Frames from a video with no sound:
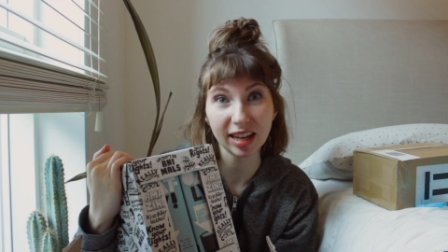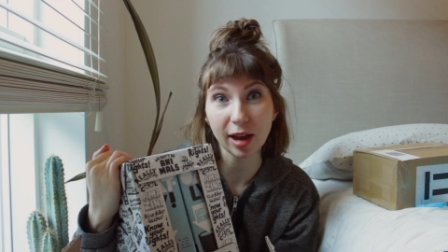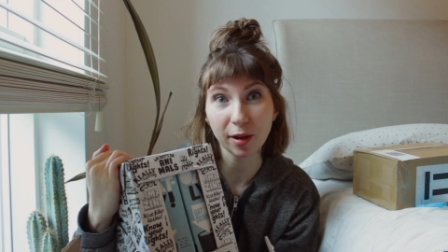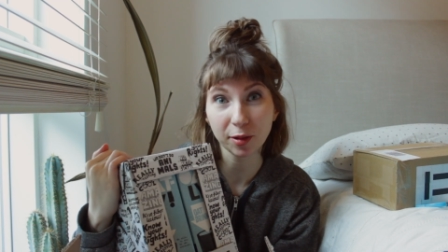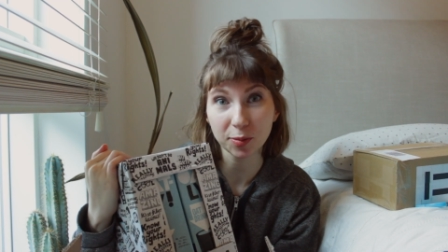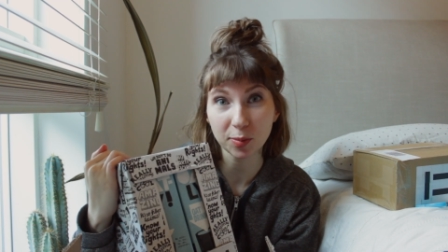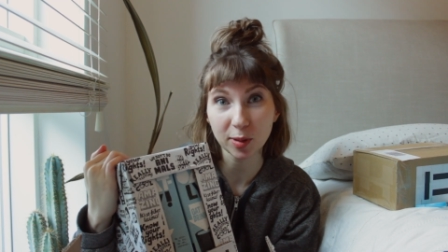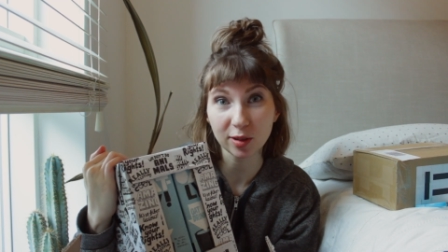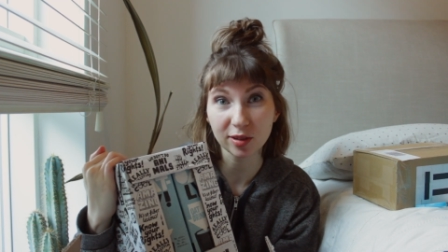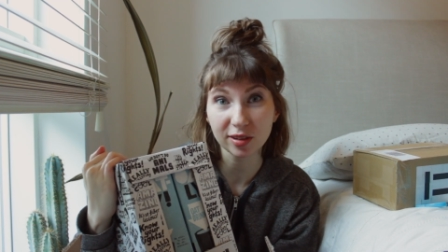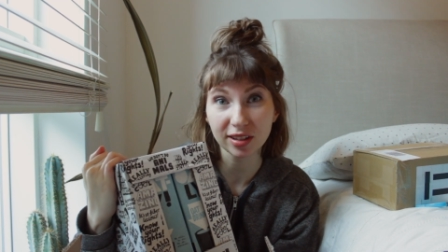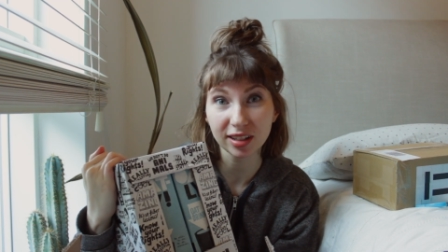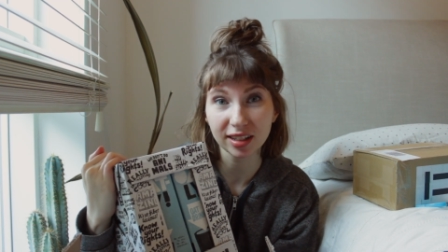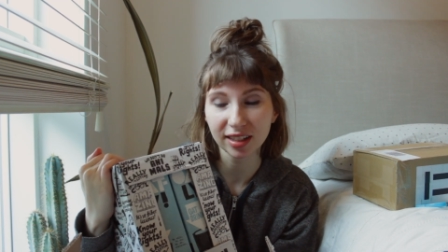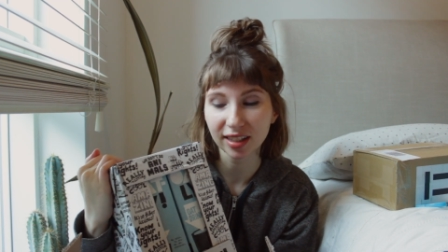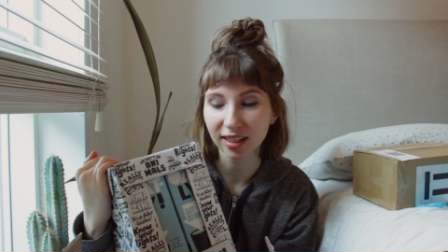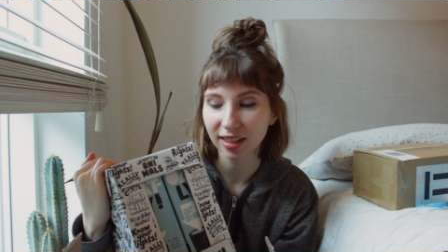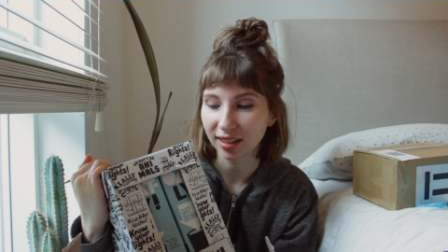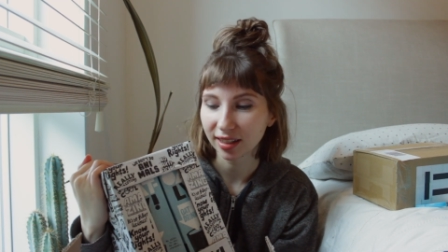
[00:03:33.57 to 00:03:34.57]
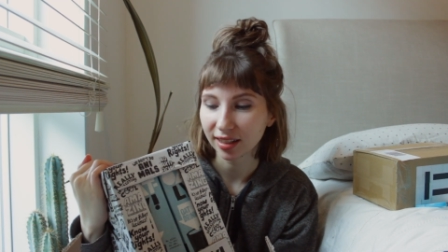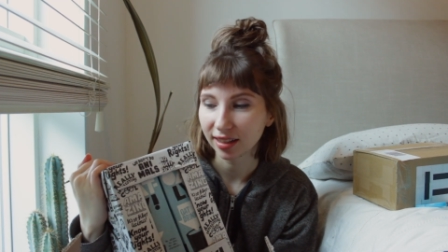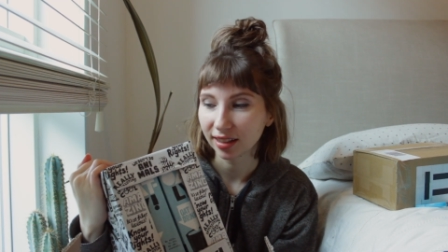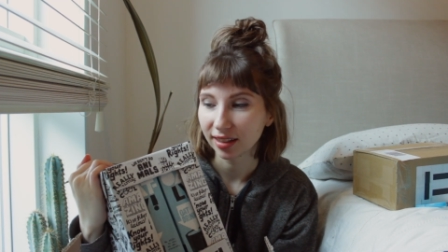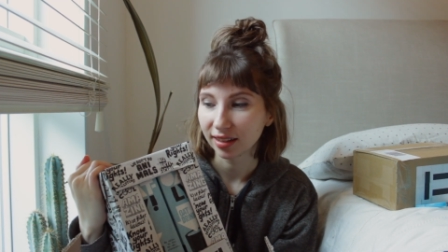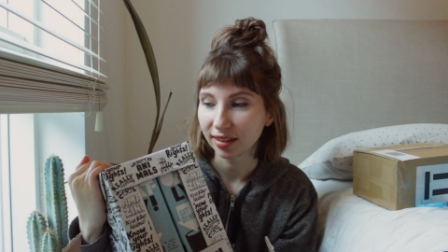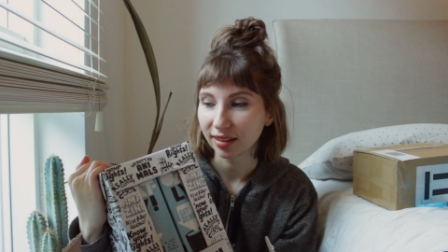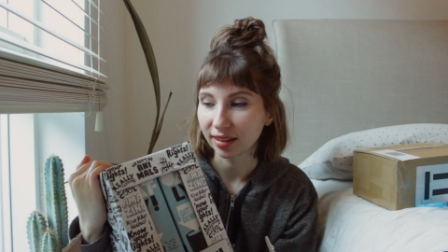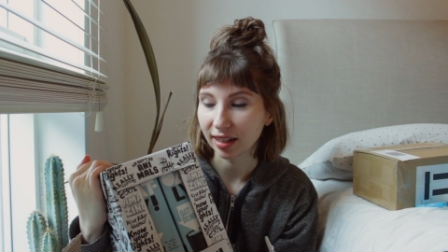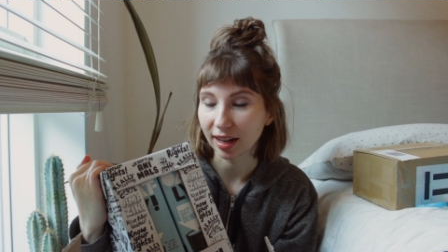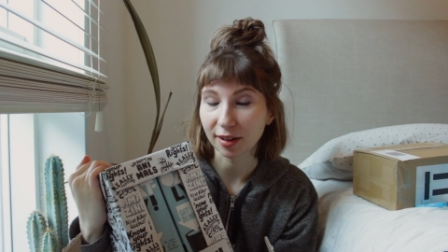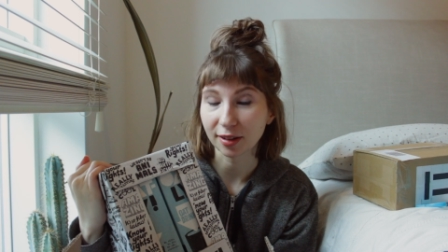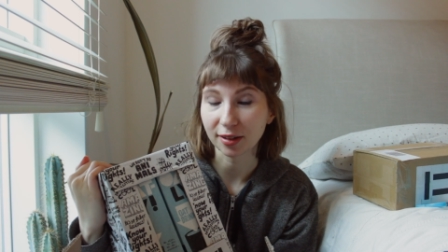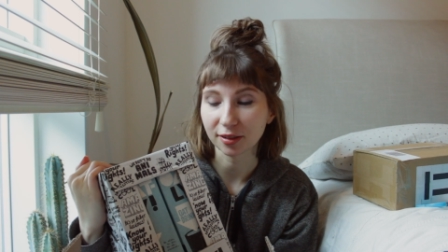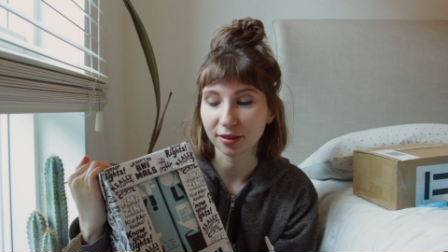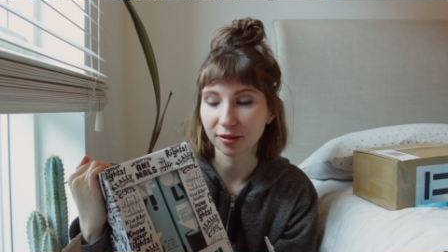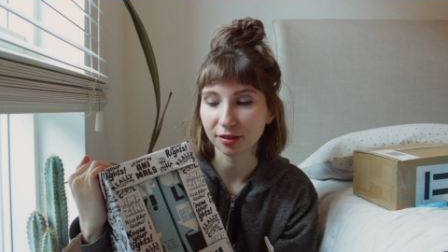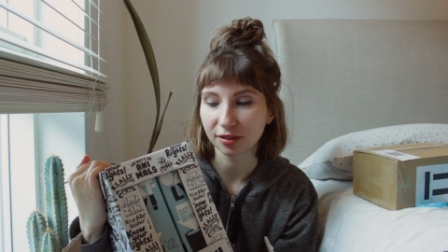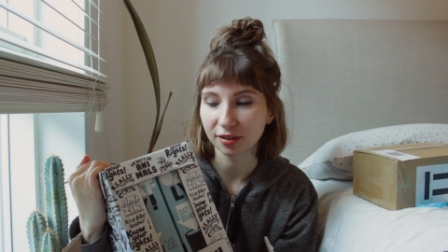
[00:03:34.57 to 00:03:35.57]
cow's milk,
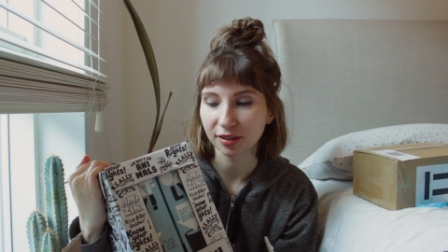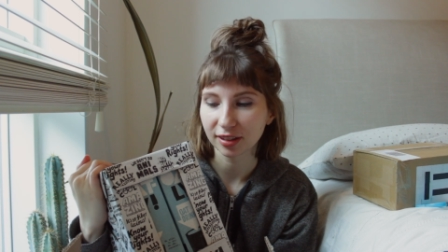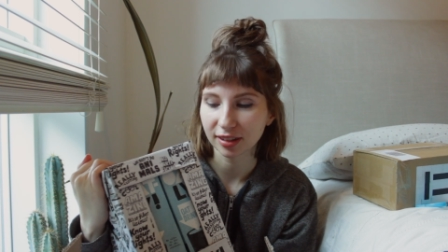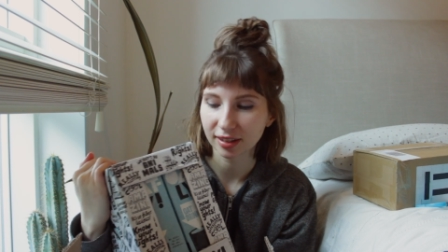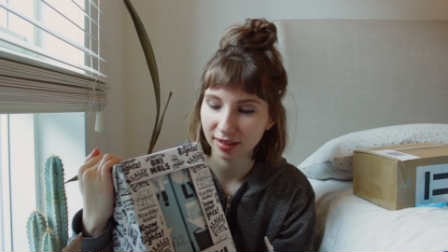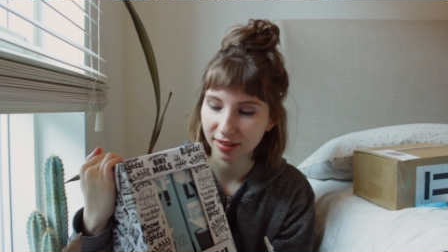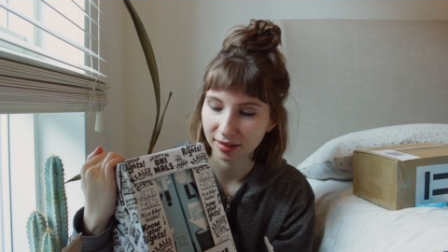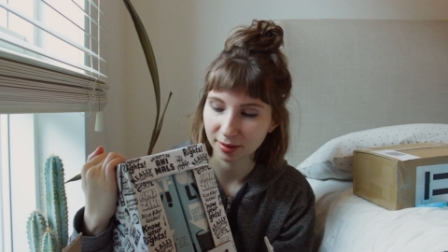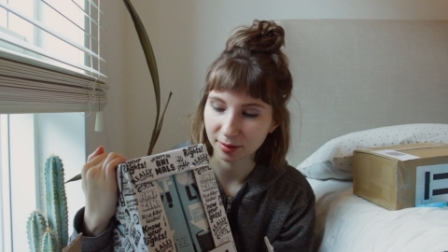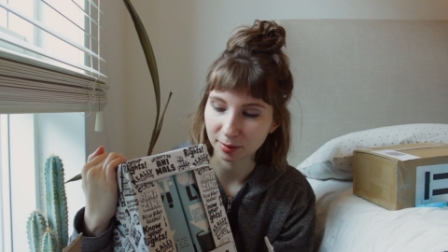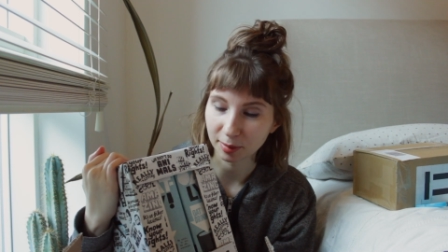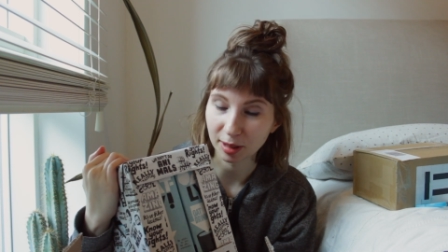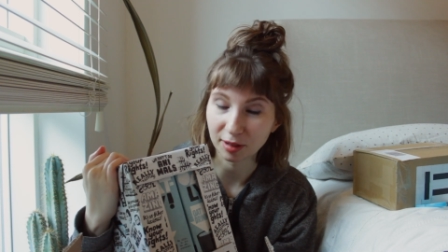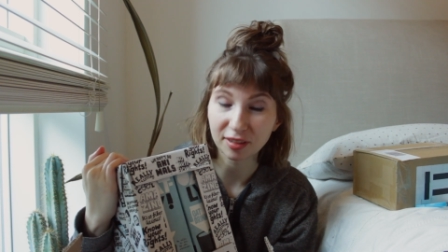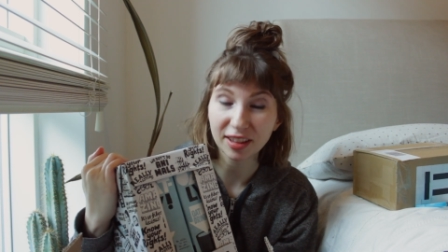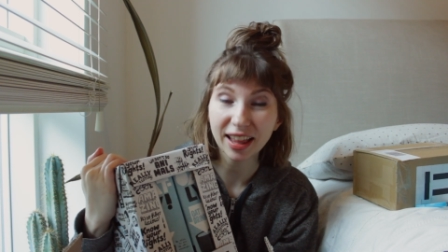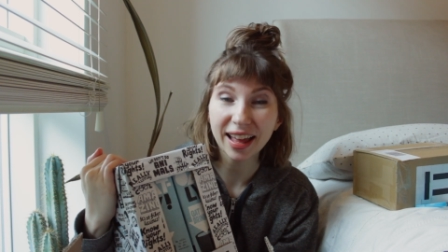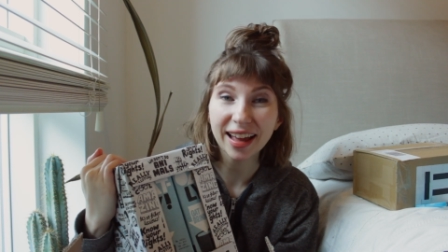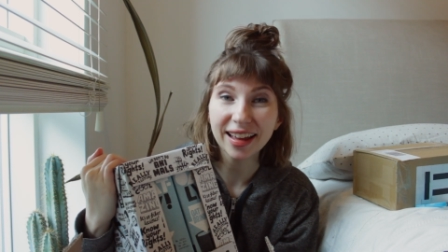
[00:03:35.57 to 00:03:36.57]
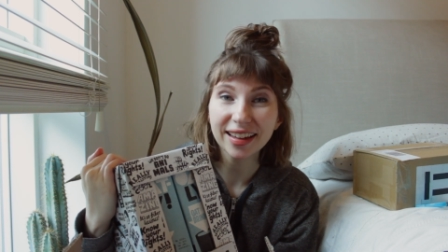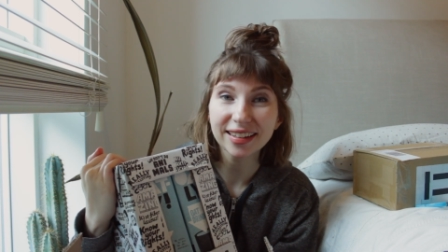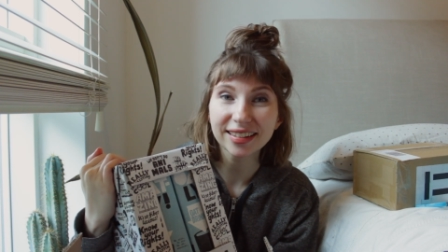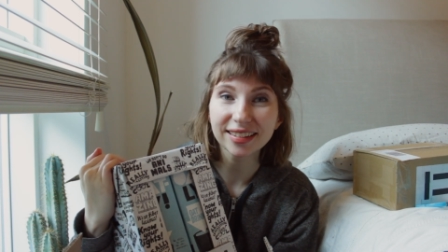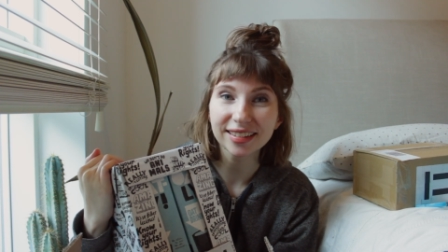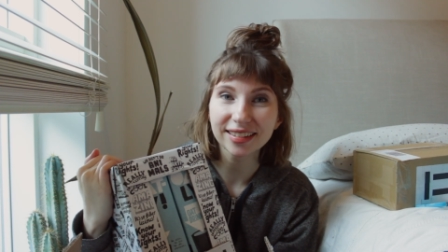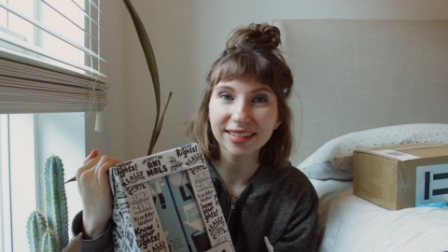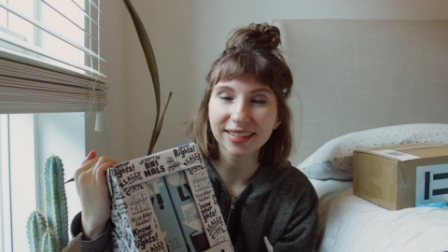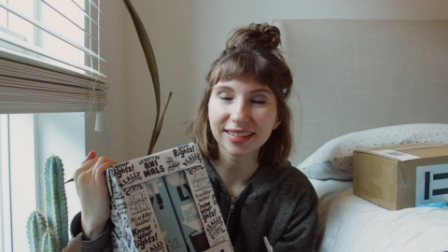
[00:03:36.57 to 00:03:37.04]
out of my flat.